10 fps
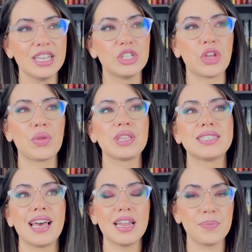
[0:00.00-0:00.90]
So the
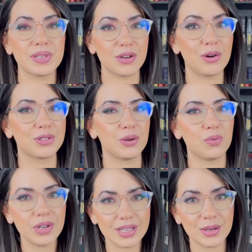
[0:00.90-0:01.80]
setup is also
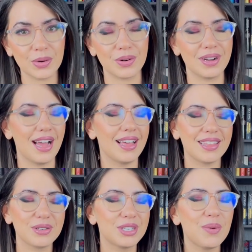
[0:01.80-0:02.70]
really cool.
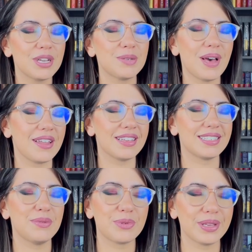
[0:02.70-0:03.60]
There's so much about it that
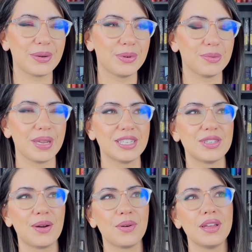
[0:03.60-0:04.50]
seemed really cool to me.
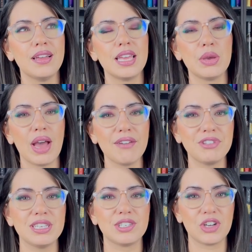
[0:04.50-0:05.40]
So you have
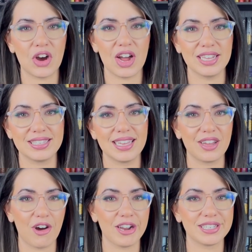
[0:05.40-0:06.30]
these gods and
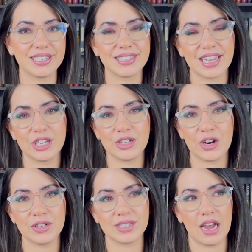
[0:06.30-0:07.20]
goddesses that it
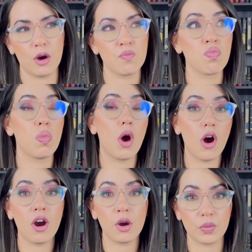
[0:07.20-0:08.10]
turns out
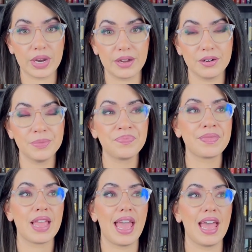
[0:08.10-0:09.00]
are real.
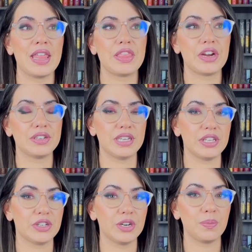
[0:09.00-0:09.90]
And there is a
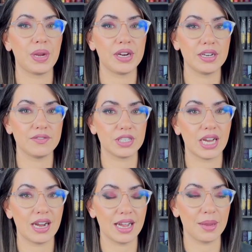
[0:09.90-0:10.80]
certain period of
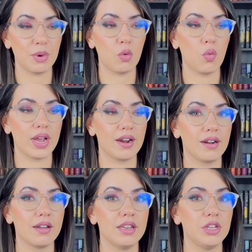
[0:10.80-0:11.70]
time
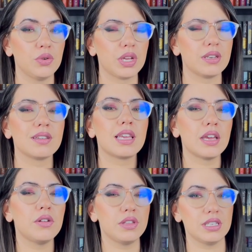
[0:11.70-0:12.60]
where you can
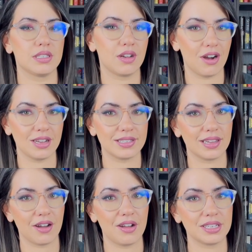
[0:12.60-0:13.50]
kill these gods
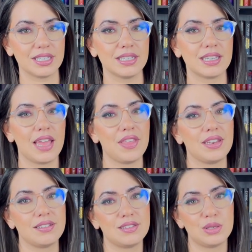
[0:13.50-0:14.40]
and goddesses and
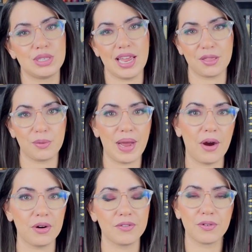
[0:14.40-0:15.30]
then take their
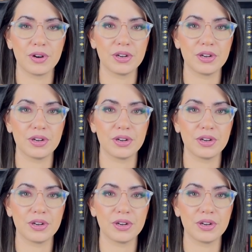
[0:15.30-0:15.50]
power for